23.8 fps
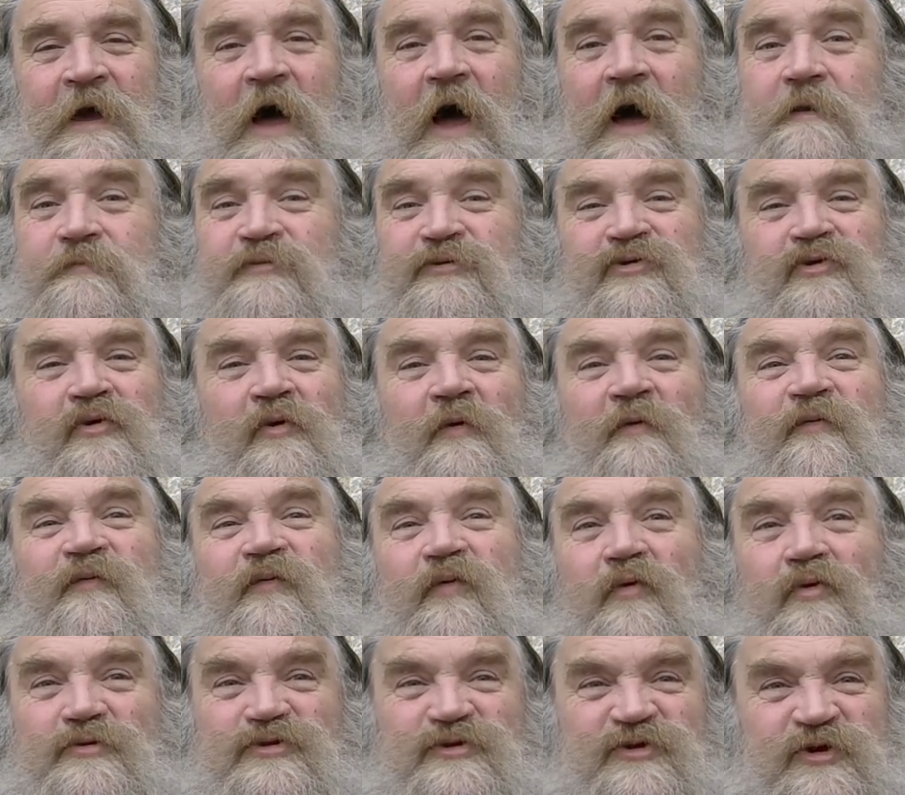I'm sure
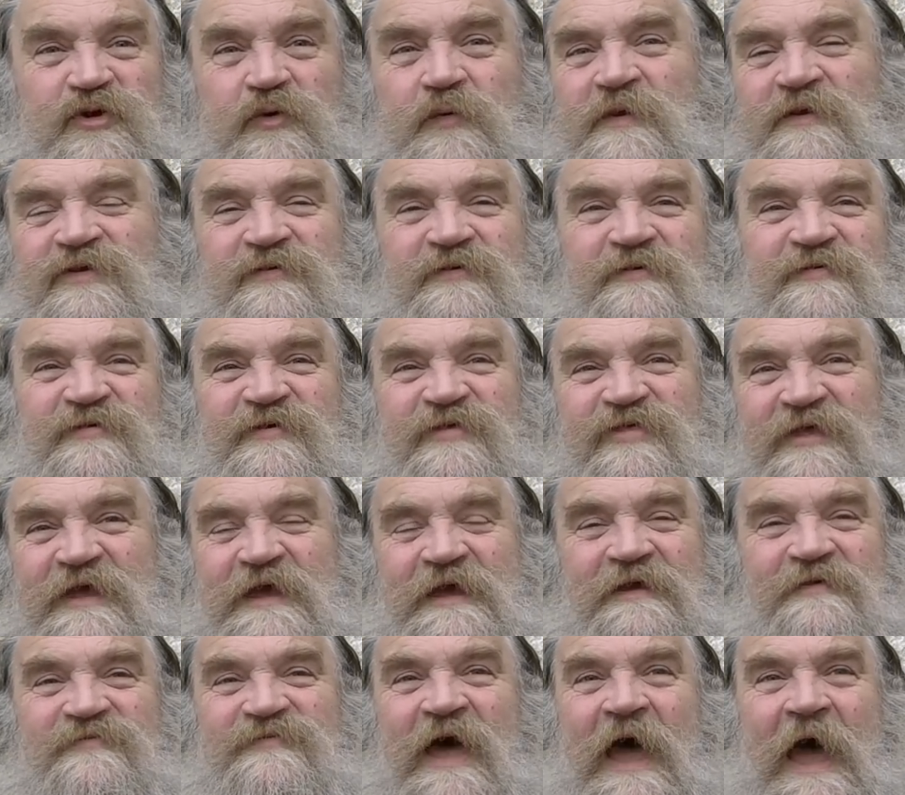fortuitous
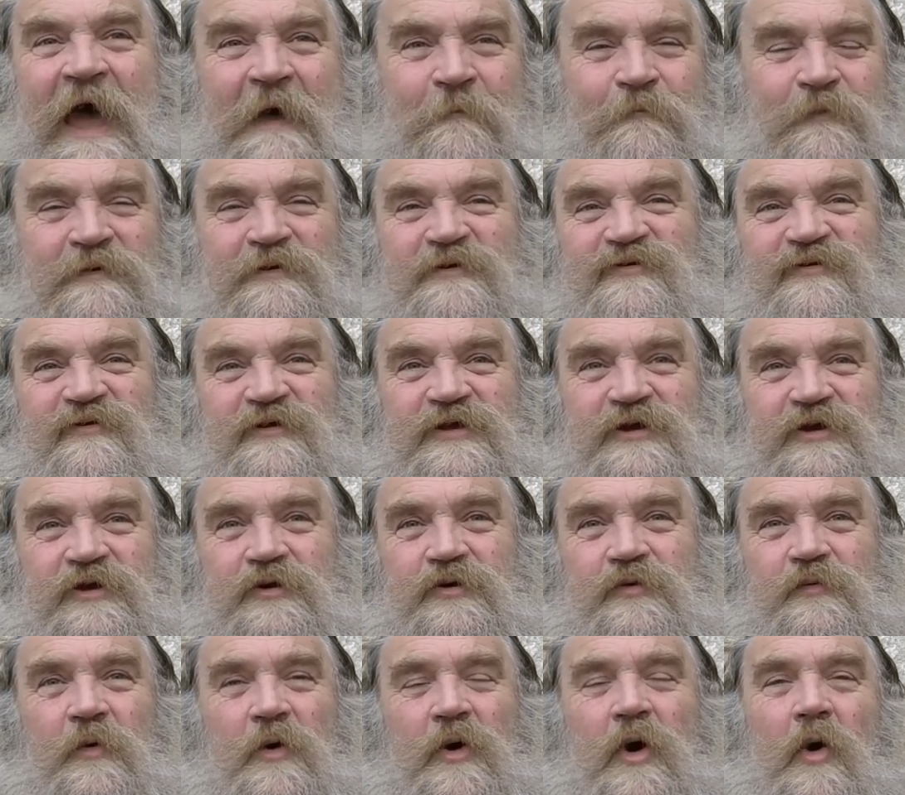things happen to
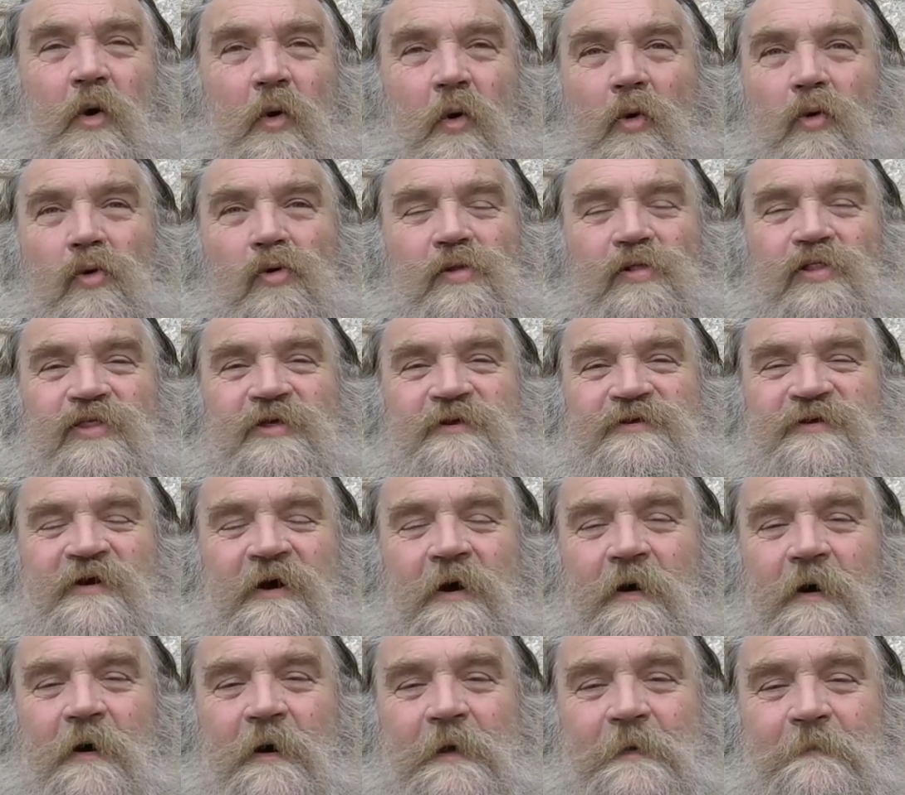you all the
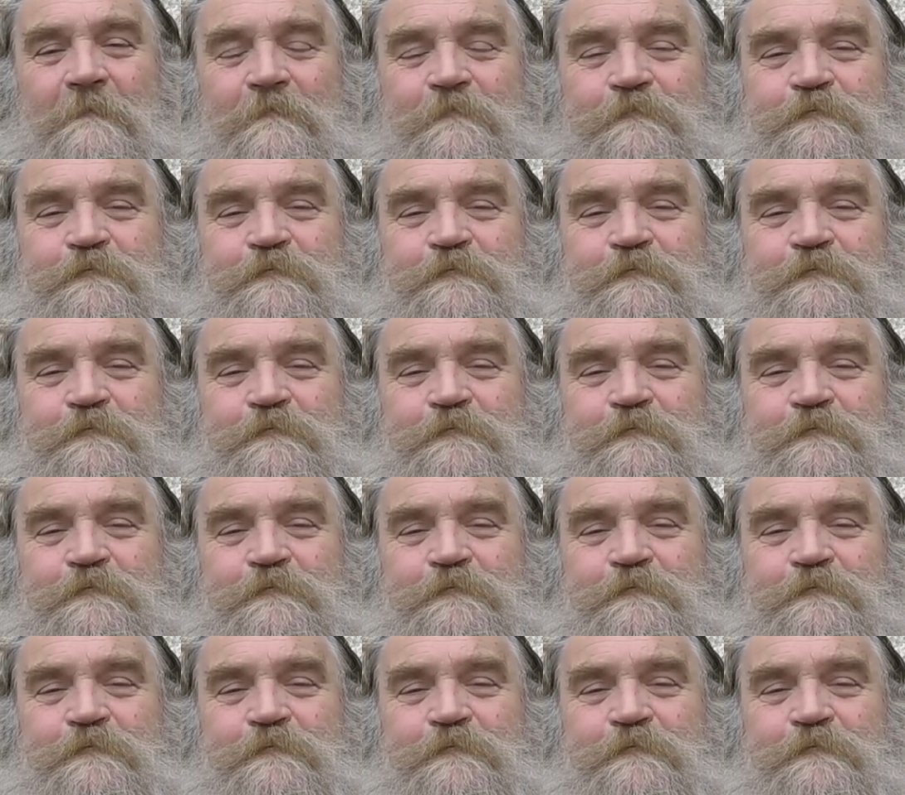time.